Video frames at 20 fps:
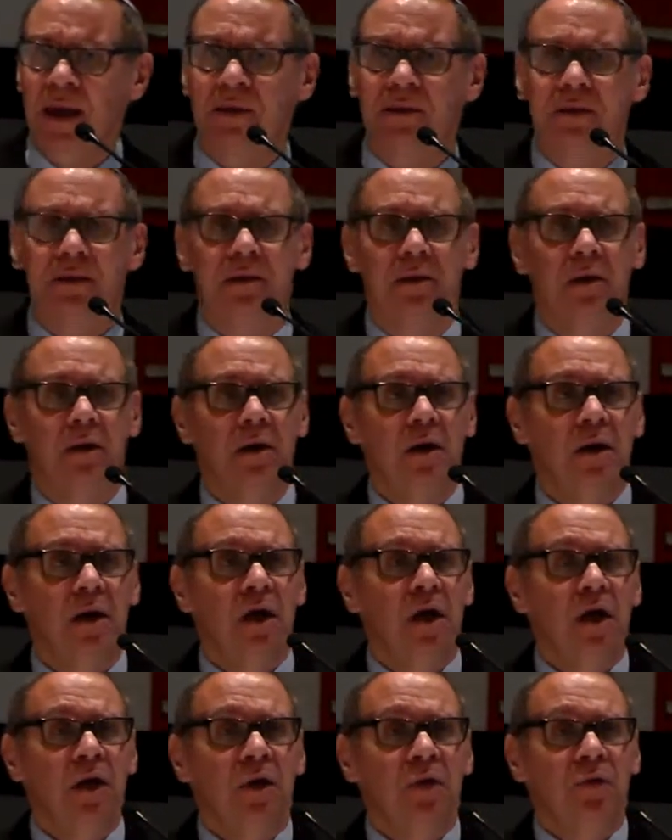meant.
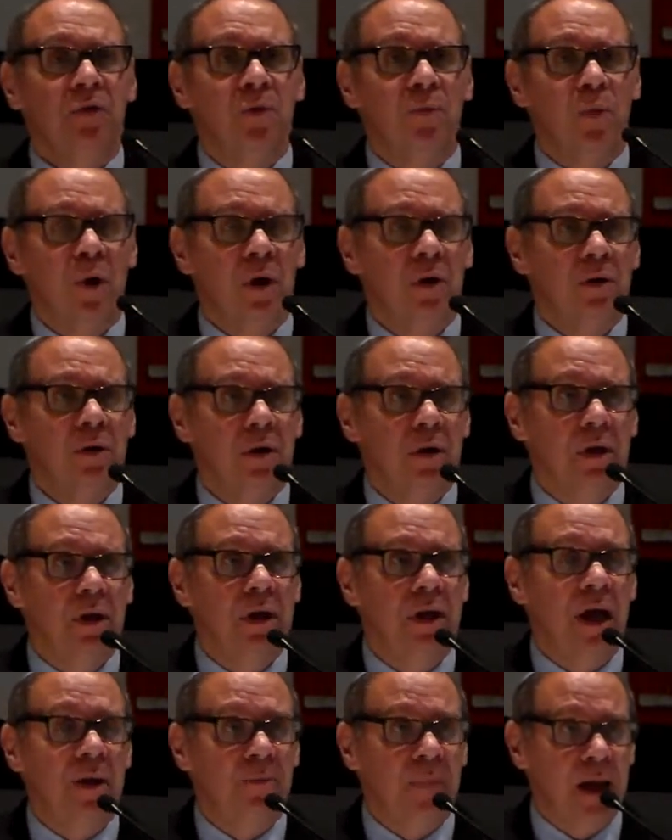The
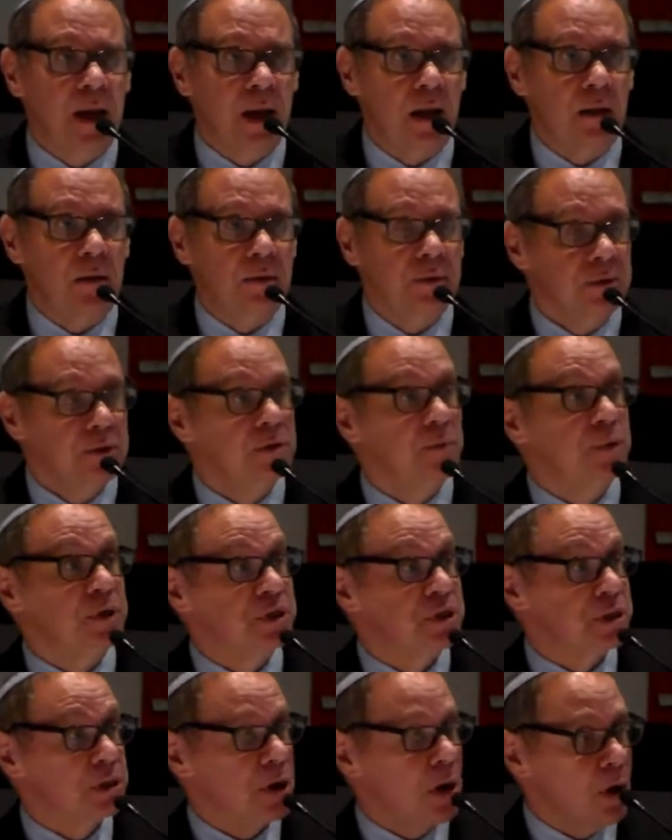word gamal, to
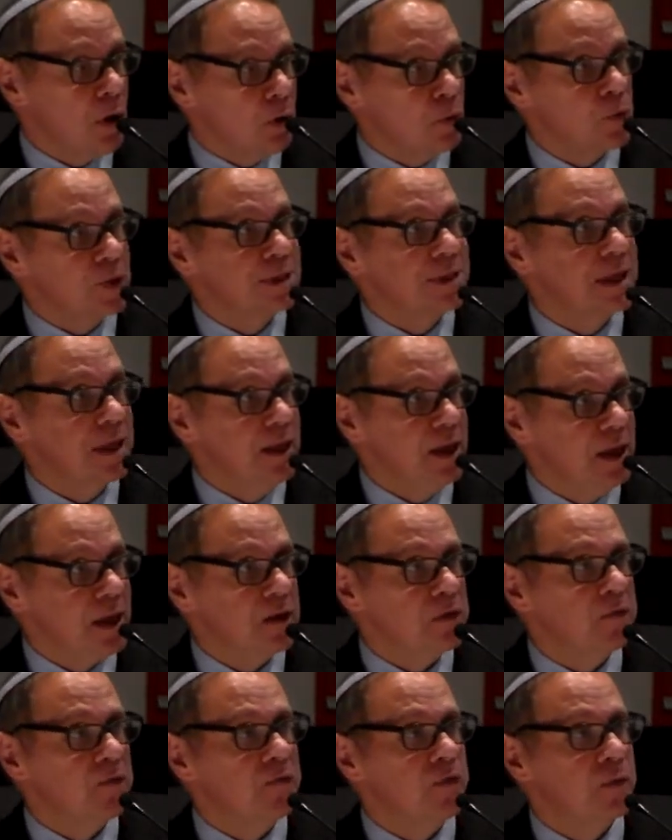bestow or to
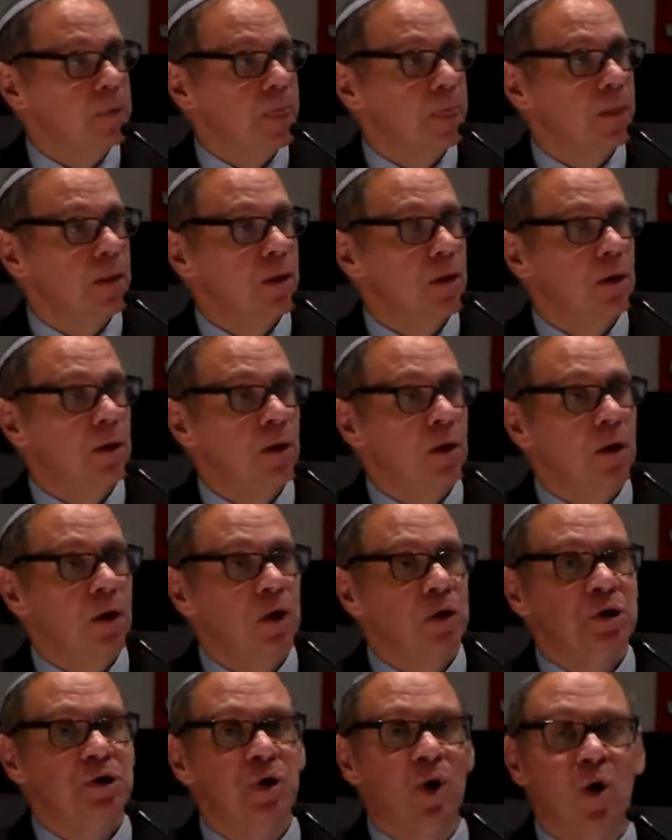give,
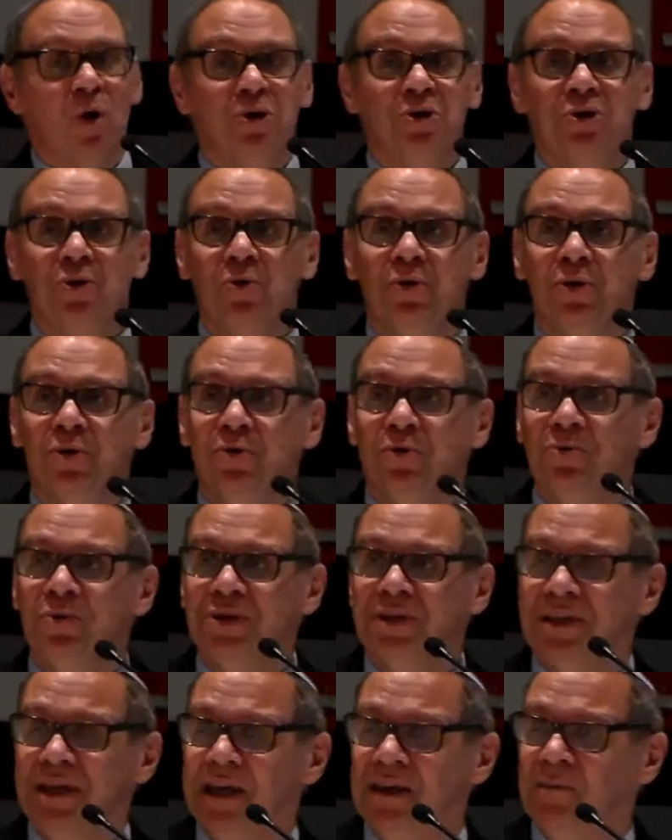is also
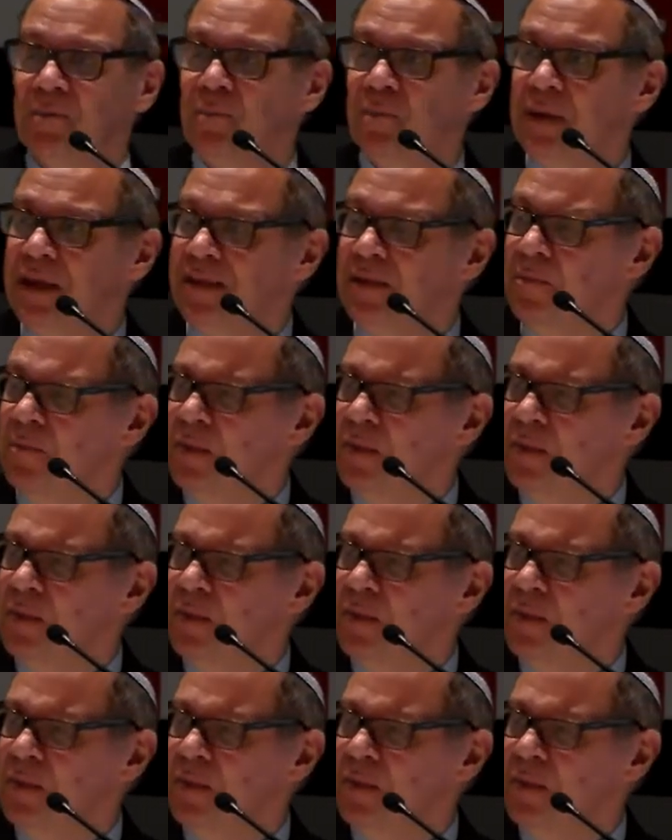used in